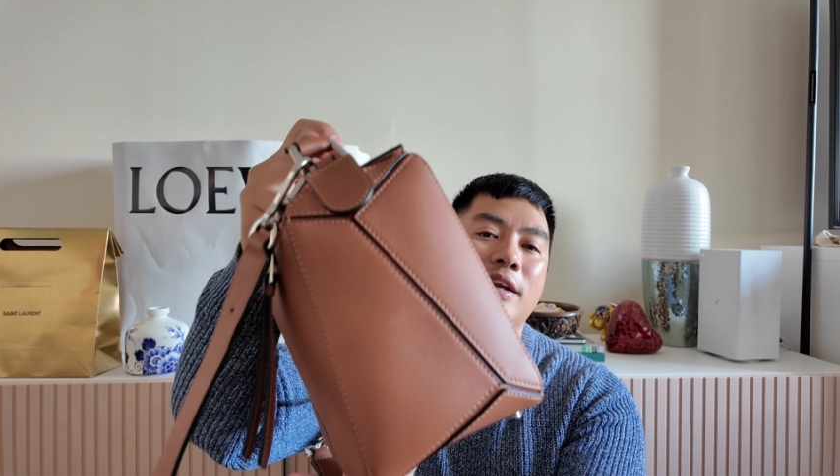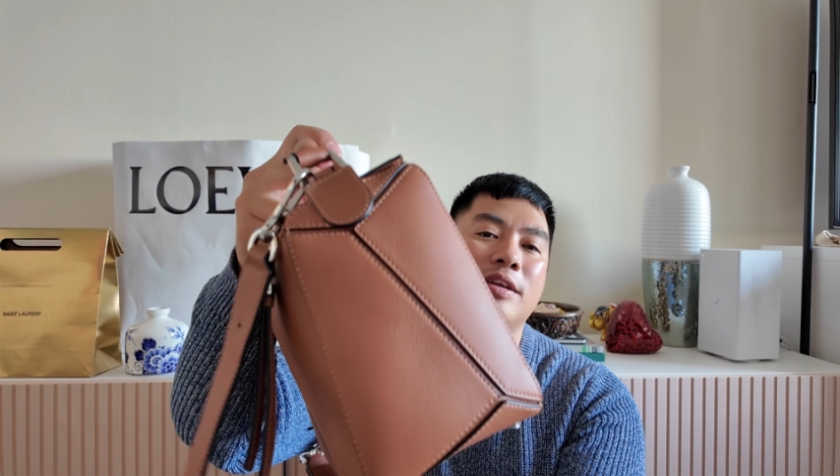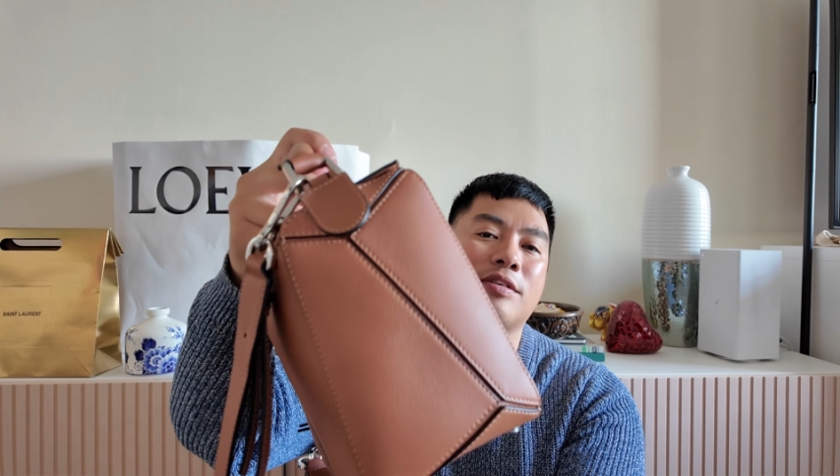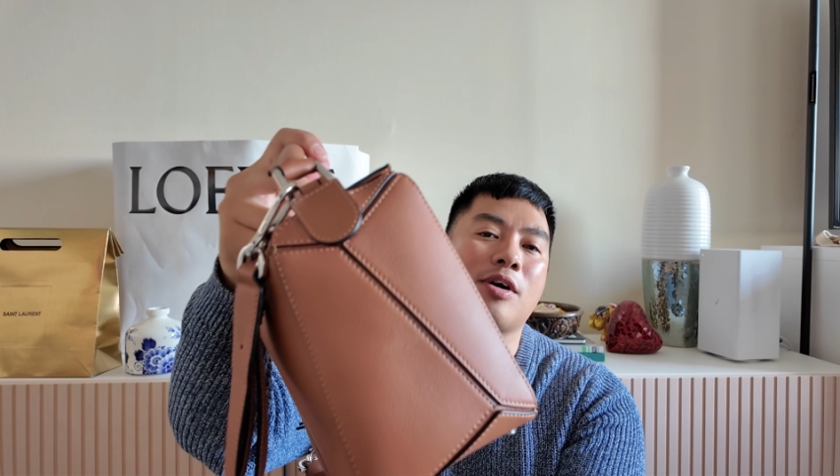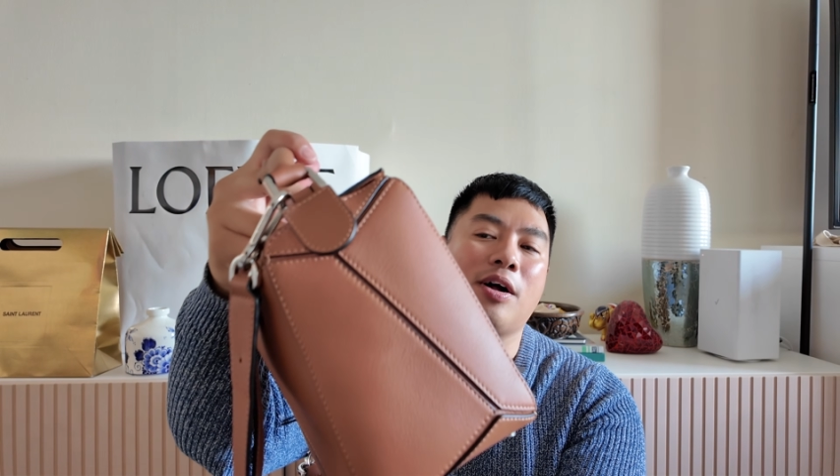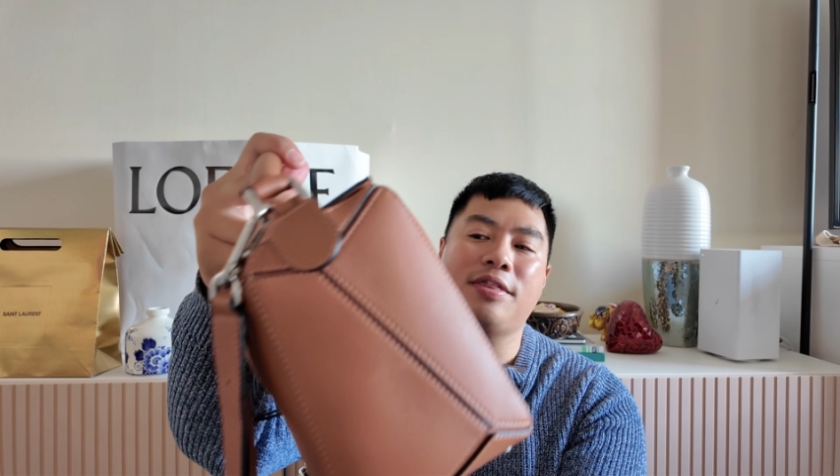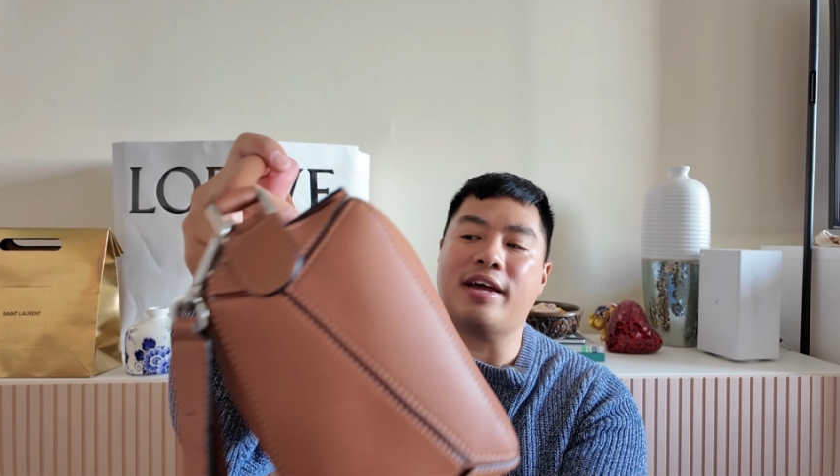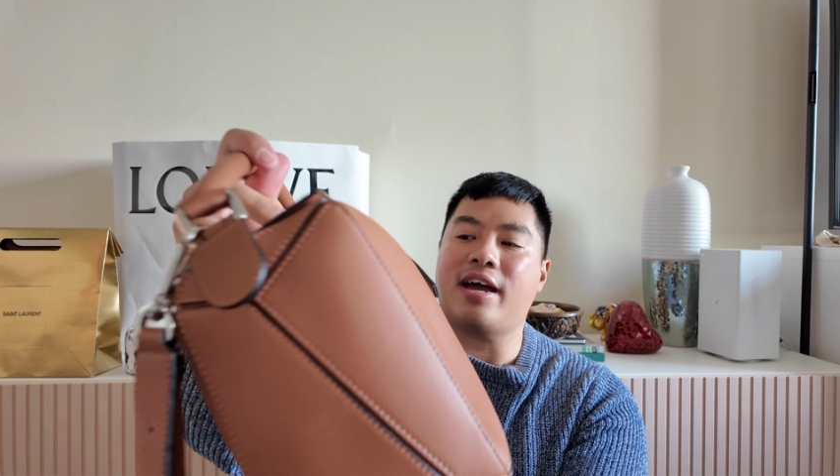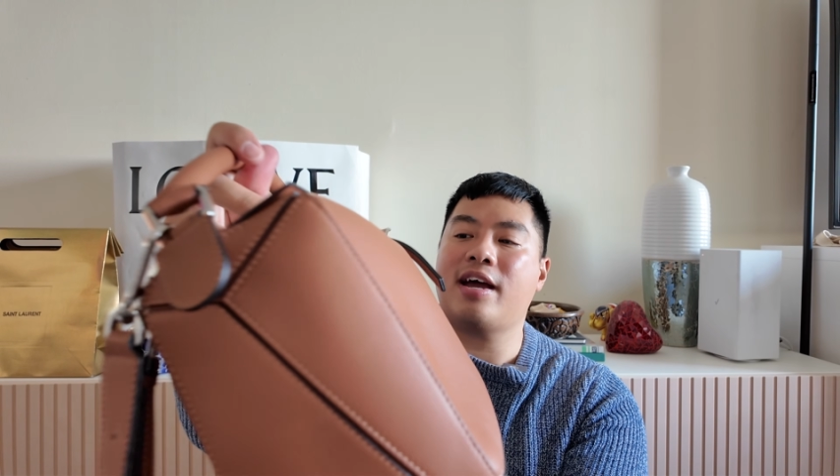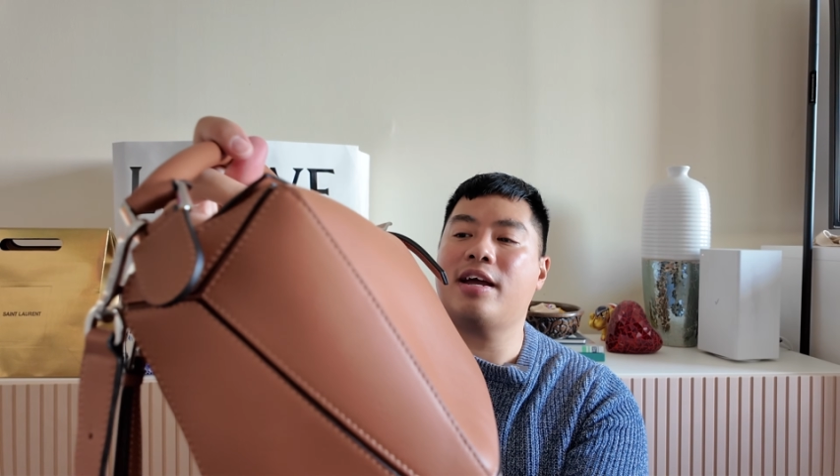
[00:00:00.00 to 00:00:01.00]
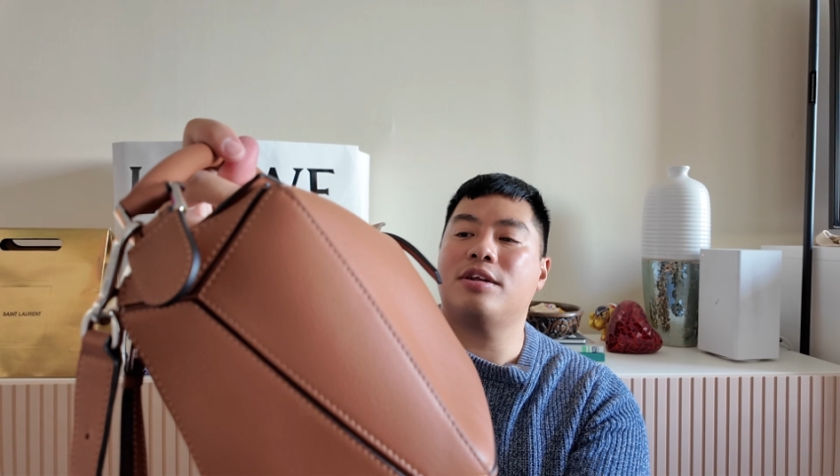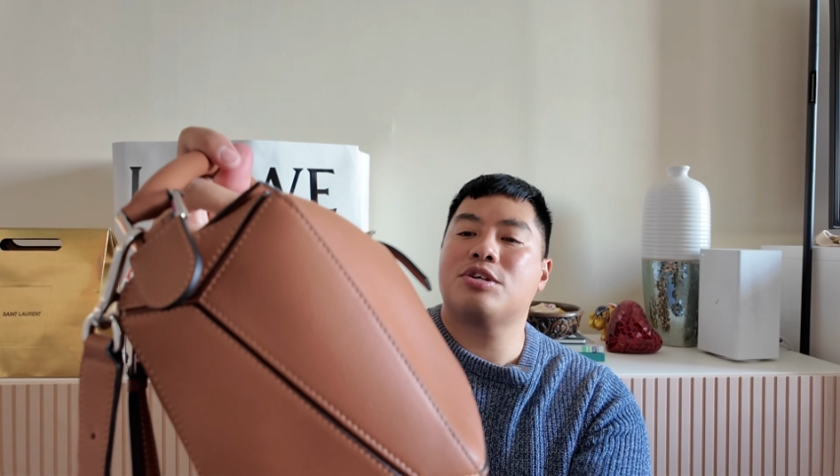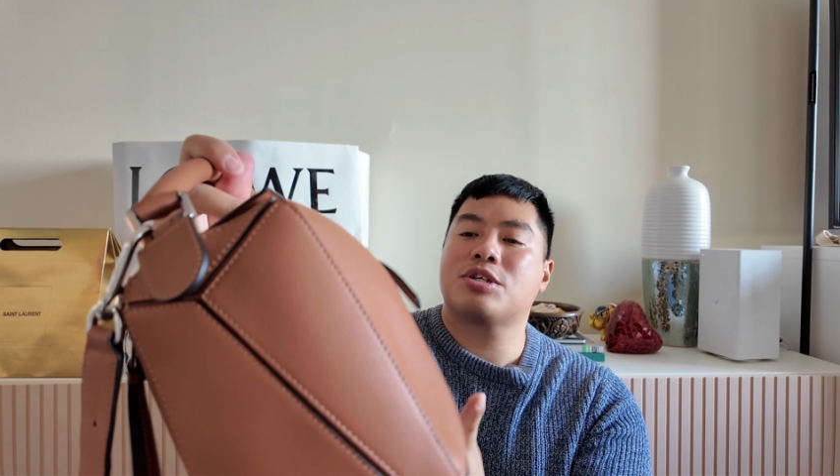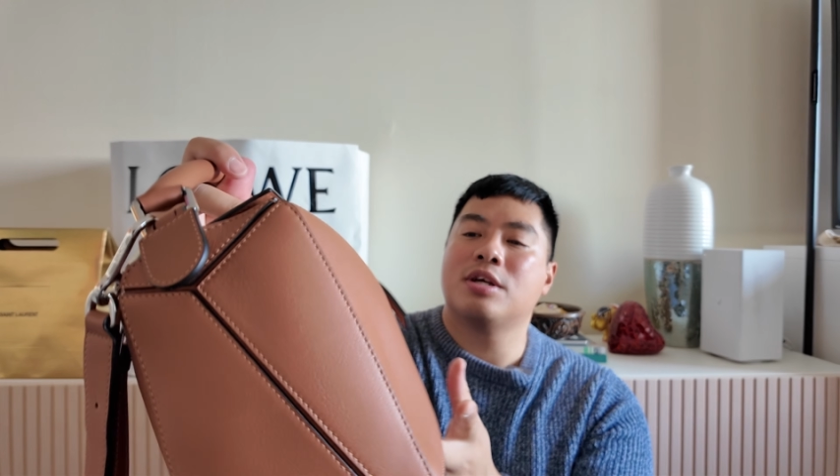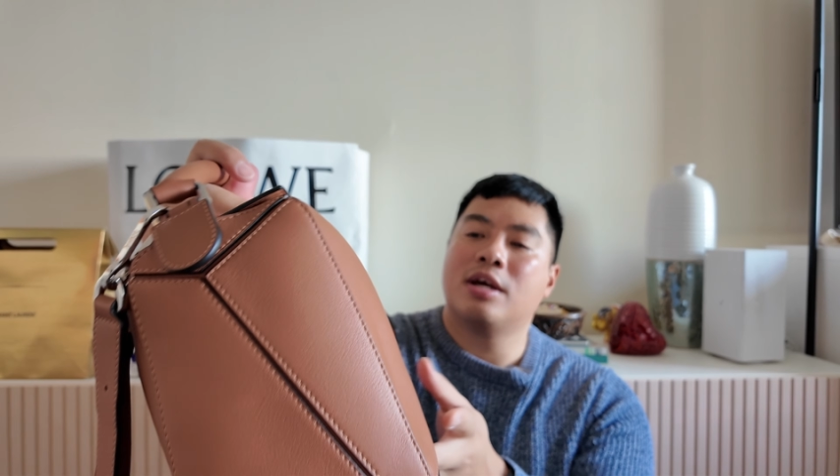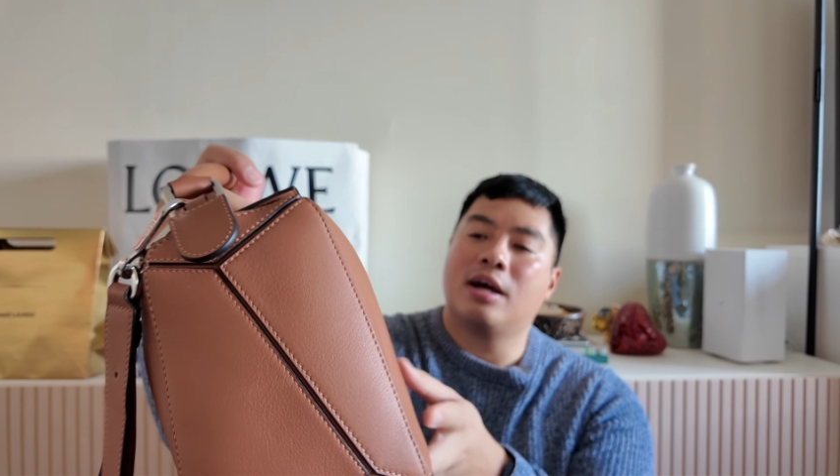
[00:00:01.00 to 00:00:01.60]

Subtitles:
it's called the Edge,